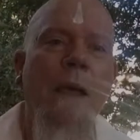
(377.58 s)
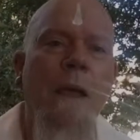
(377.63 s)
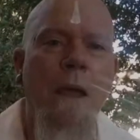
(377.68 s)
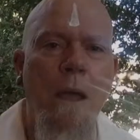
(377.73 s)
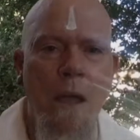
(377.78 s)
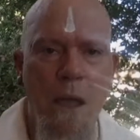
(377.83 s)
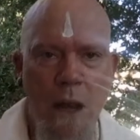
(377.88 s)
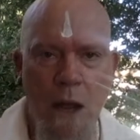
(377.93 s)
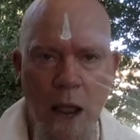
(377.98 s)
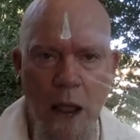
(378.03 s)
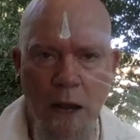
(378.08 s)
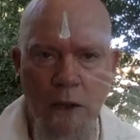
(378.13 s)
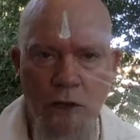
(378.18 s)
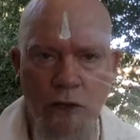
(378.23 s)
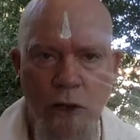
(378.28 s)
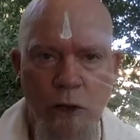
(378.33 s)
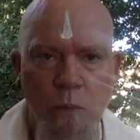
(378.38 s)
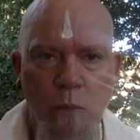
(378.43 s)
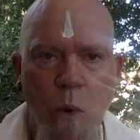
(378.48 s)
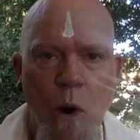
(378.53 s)
An
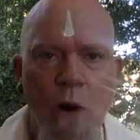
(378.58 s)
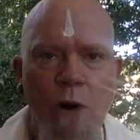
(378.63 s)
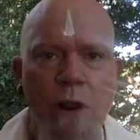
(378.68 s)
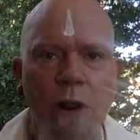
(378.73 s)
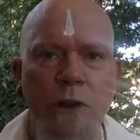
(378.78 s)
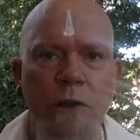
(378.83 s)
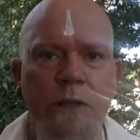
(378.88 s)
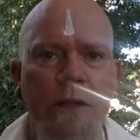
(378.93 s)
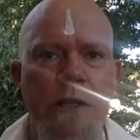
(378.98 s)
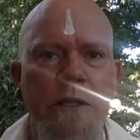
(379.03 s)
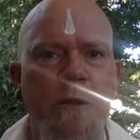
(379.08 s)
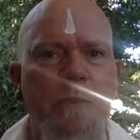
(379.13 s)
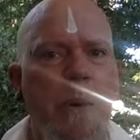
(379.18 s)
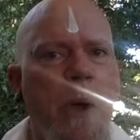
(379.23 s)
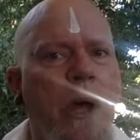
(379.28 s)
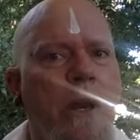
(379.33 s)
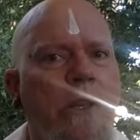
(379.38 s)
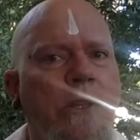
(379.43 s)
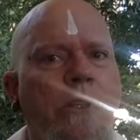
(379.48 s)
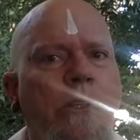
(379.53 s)
ancient warrior sits
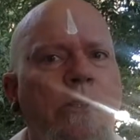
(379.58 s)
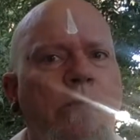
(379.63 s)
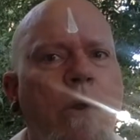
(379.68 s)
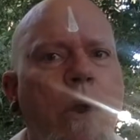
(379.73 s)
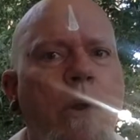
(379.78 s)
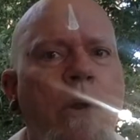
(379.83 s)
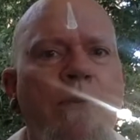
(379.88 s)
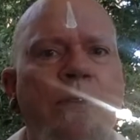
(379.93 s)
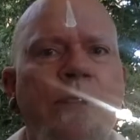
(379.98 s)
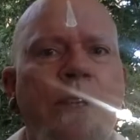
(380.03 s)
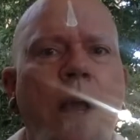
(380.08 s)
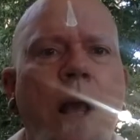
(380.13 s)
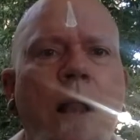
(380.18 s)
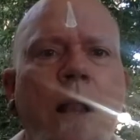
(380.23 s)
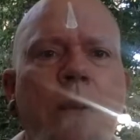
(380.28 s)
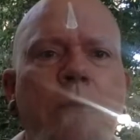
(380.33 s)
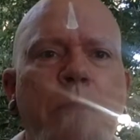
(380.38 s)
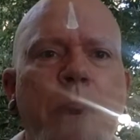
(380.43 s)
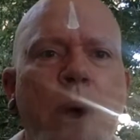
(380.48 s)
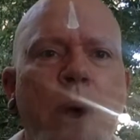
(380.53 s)
upon his throne of skull
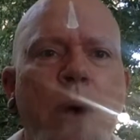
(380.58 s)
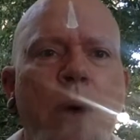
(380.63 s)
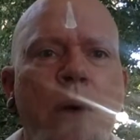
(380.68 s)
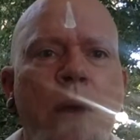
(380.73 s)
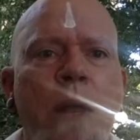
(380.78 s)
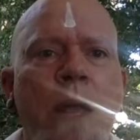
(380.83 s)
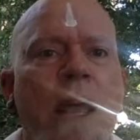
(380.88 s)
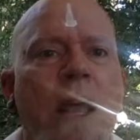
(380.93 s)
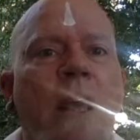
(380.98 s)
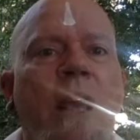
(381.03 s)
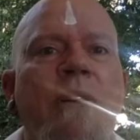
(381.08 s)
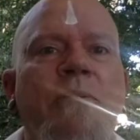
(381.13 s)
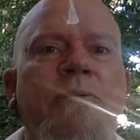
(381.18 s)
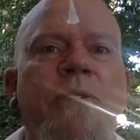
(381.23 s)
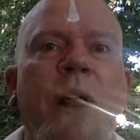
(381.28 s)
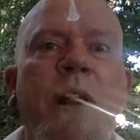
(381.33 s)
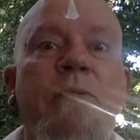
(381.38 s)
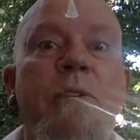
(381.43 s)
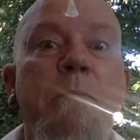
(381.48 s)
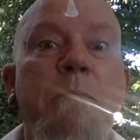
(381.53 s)
and bone in
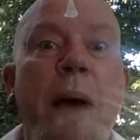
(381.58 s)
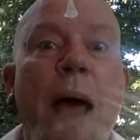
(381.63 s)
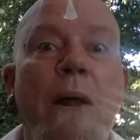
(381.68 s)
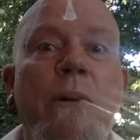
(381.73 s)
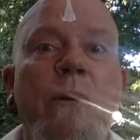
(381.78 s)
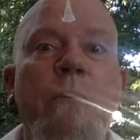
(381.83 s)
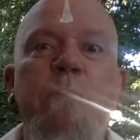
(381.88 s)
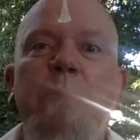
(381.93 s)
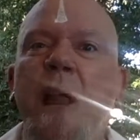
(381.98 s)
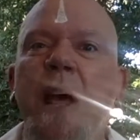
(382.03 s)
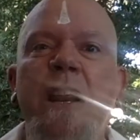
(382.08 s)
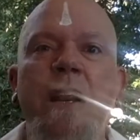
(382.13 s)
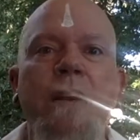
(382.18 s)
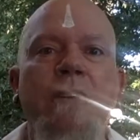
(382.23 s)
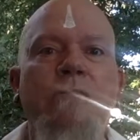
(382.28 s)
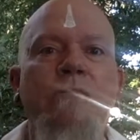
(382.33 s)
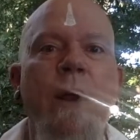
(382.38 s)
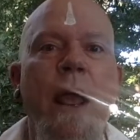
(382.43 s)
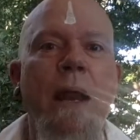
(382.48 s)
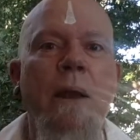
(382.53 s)
front of a mountain
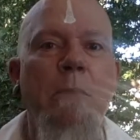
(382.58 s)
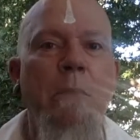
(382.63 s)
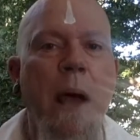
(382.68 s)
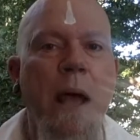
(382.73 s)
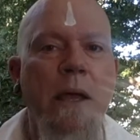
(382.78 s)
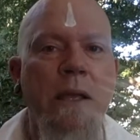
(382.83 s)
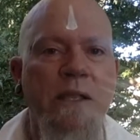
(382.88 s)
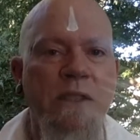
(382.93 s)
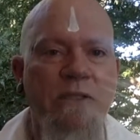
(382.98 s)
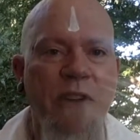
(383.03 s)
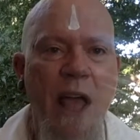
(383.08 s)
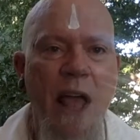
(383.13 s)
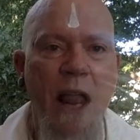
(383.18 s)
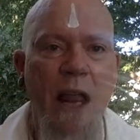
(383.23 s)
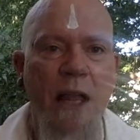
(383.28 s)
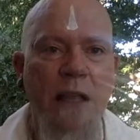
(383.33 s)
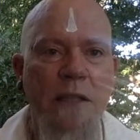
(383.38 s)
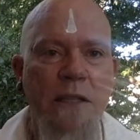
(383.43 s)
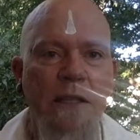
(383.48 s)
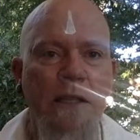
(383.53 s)
bloodied red by his
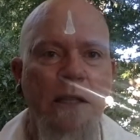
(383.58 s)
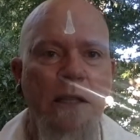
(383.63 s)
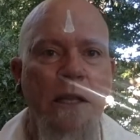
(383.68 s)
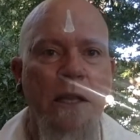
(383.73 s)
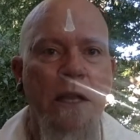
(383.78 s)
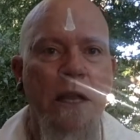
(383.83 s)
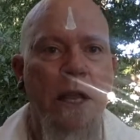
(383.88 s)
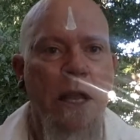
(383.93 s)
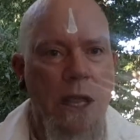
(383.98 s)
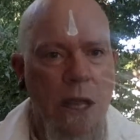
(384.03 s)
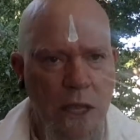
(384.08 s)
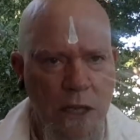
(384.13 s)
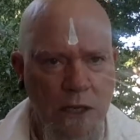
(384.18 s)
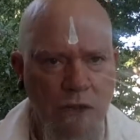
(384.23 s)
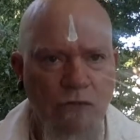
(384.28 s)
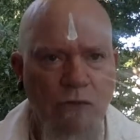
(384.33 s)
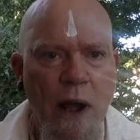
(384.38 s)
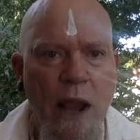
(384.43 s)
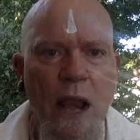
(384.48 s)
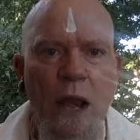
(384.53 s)
violence. His
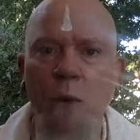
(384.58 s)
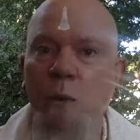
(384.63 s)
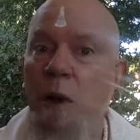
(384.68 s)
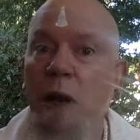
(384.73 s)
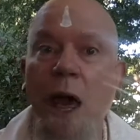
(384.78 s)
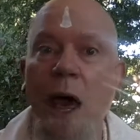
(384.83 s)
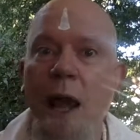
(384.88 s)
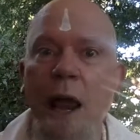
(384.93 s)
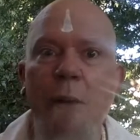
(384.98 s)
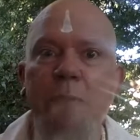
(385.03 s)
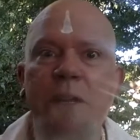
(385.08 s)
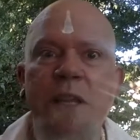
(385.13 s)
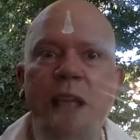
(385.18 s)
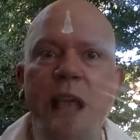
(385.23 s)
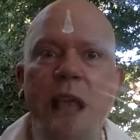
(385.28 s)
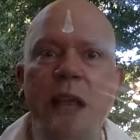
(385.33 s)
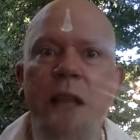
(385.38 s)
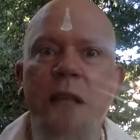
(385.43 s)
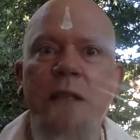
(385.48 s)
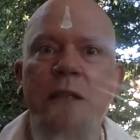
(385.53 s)
reign will not
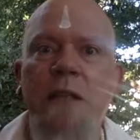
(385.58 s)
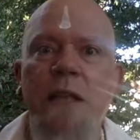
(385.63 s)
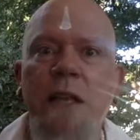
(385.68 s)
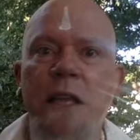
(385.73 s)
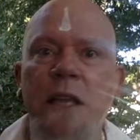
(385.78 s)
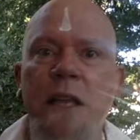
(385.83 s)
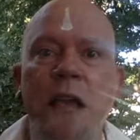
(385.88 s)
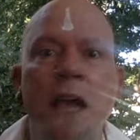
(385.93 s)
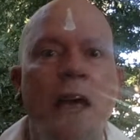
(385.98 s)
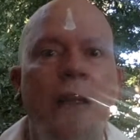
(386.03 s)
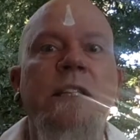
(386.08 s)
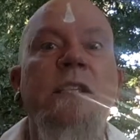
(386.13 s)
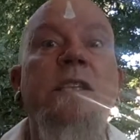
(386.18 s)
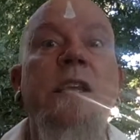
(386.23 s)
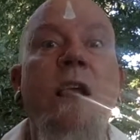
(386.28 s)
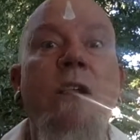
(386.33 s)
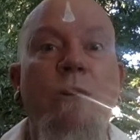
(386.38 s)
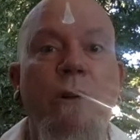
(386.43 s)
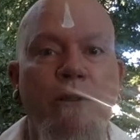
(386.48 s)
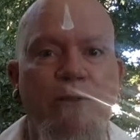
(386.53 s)
abdicate easily.
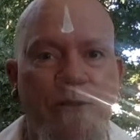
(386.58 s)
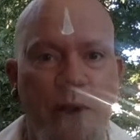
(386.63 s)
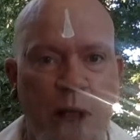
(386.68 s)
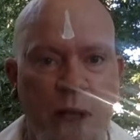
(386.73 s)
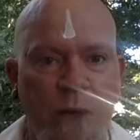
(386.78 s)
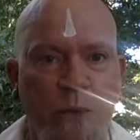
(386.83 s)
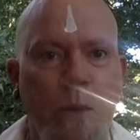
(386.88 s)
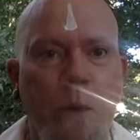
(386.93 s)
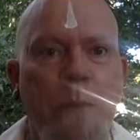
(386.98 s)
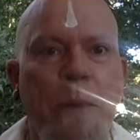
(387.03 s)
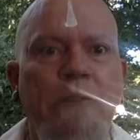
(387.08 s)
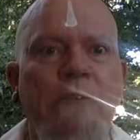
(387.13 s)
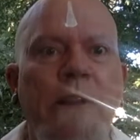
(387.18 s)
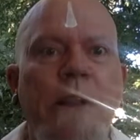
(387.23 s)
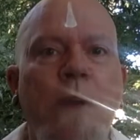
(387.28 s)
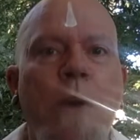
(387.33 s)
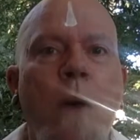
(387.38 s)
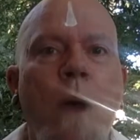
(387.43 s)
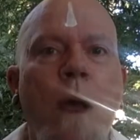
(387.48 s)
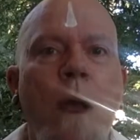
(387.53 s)
Sacrifice will be
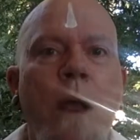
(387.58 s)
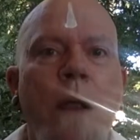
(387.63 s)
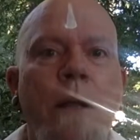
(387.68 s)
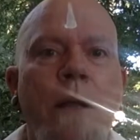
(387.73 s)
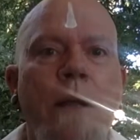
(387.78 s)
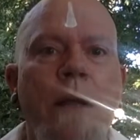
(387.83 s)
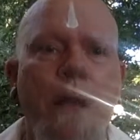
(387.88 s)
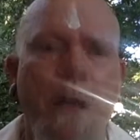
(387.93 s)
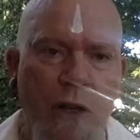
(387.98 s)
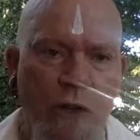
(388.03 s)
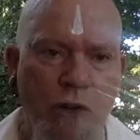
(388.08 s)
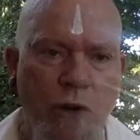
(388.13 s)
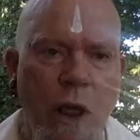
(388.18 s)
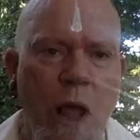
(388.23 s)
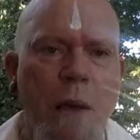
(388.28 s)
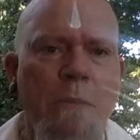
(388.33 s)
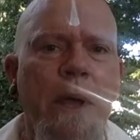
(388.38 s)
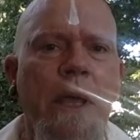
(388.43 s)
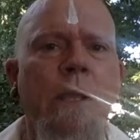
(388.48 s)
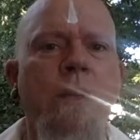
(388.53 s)
required,
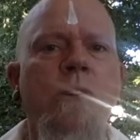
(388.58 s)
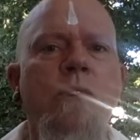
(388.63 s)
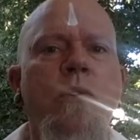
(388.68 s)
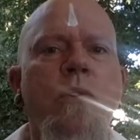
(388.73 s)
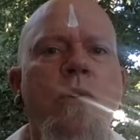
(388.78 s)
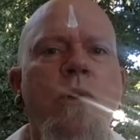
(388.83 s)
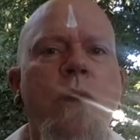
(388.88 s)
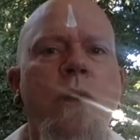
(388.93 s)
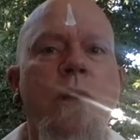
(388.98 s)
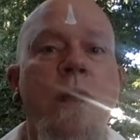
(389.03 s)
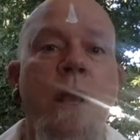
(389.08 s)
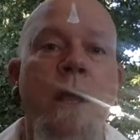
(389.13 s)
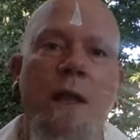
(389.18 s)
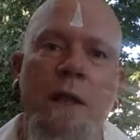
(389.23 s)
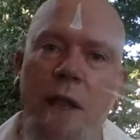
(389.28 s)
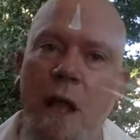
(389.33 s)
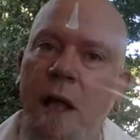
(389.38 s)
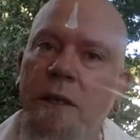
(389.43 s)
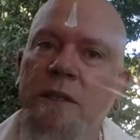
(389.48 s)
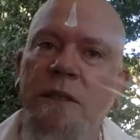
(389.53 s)
trauma endured,
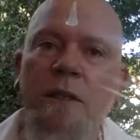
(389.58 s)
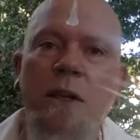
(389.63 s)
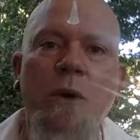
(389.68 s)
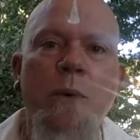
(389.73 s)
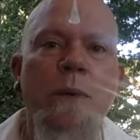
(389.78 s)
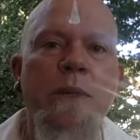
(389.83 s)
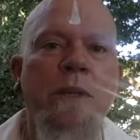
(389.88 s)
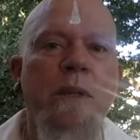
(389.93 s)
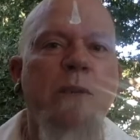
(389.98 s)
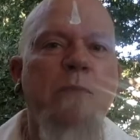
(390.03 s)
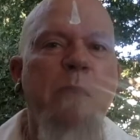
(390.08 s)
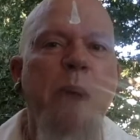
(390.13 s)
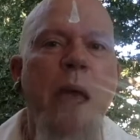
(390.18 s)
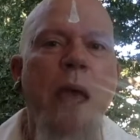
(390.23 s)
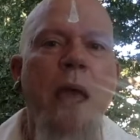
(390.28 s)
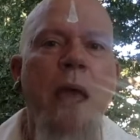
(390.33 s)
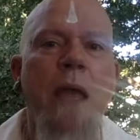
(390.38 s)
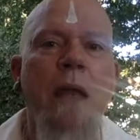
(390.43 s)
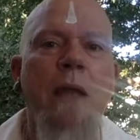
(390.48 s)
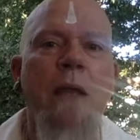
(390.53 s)
consequences
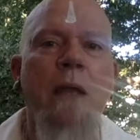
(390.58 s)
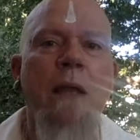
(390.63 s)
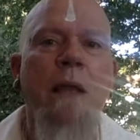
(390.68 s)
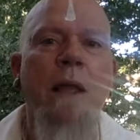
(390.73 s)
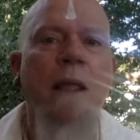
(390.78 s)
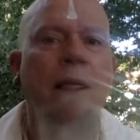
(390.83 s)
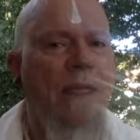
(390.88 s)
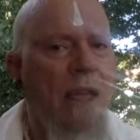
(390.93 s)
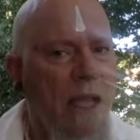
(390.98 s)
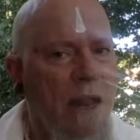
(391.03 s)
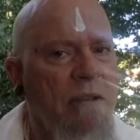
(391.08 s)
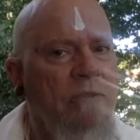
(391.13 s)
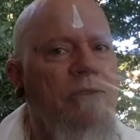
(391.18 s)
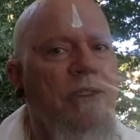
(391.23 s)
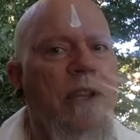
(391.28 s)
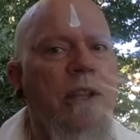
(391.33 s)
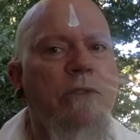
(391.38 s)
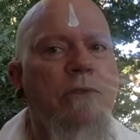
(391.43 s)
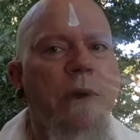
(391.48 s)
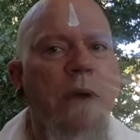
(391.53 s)
paid. Then
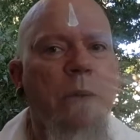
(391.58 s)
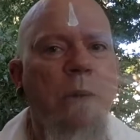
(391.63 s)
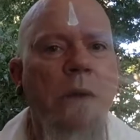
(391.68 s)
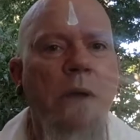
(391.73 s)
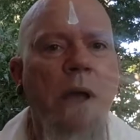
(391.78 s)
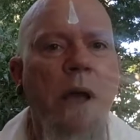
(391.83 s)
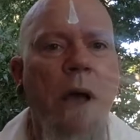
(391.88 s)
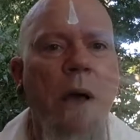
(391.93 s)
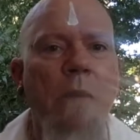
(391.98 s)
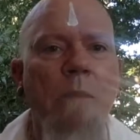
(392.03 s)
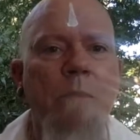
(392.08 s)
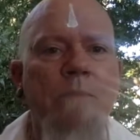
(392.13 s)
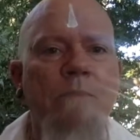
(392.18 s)
victory will come.